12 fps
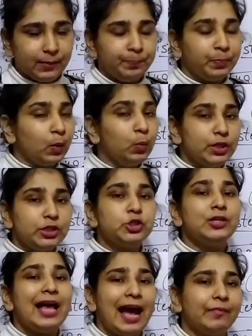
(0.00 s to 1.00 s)
We should
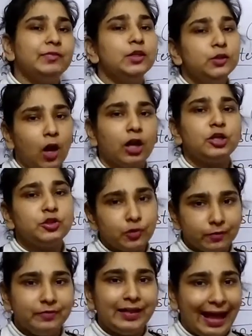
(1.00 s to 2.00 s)
have the knowledge
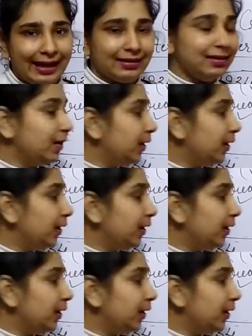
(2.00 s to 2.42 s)
of that.